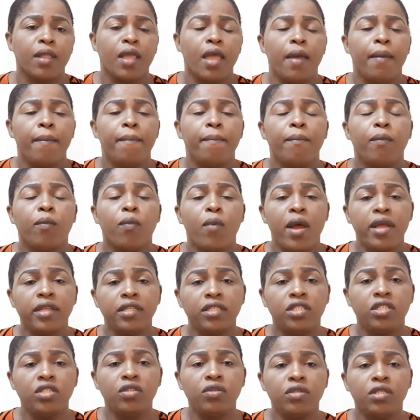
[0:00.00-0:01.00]
Once
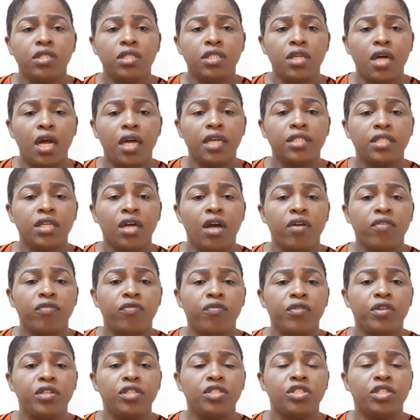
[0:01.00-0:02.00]
you start off
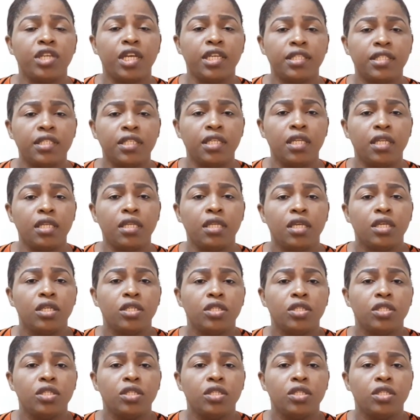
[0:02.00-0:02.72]
with dressing